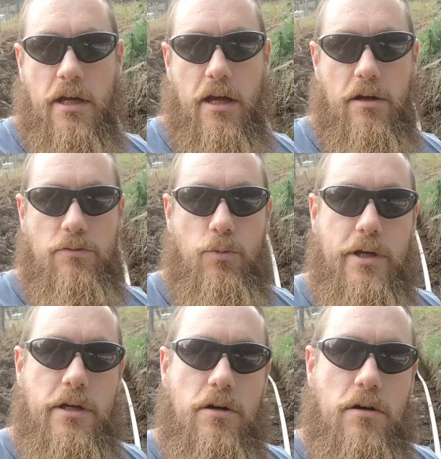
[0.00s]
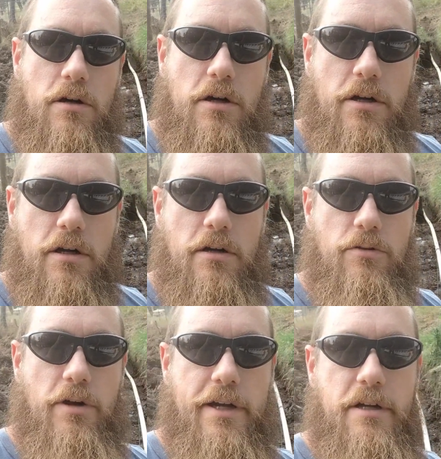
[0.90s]
And we are
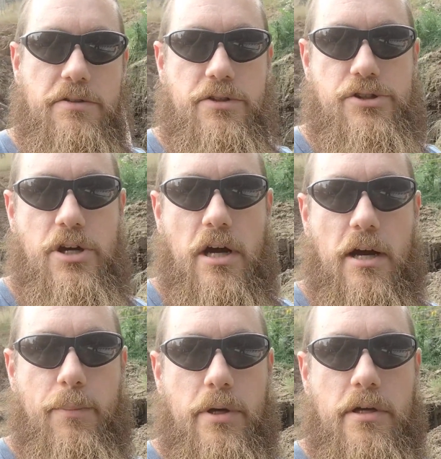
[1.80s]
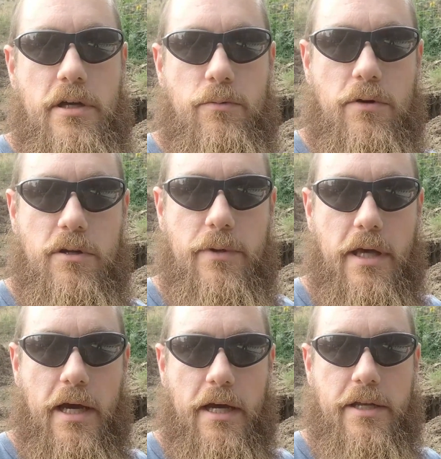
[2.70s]
right here at the shop, and we're going to
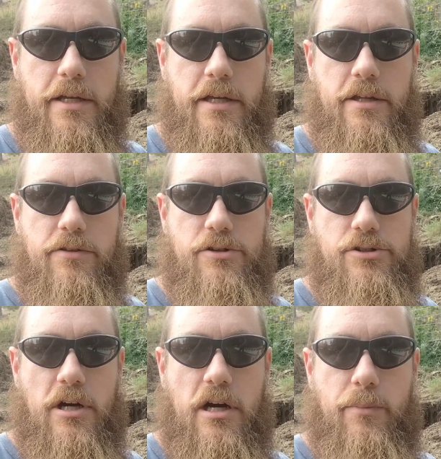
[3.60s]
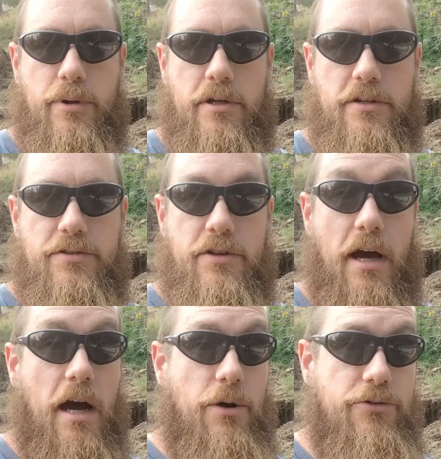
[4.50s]
be adding in the shop into the
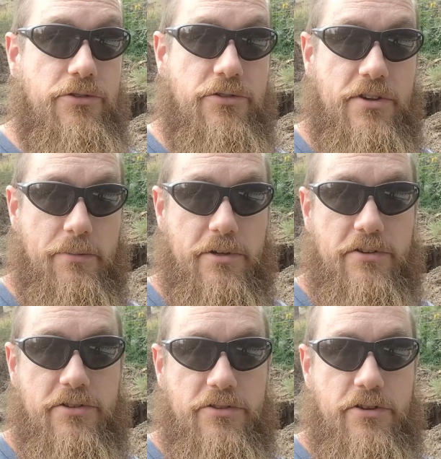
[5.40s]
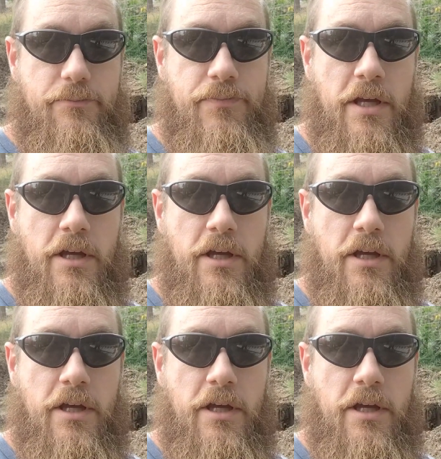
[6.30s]
house's septic system.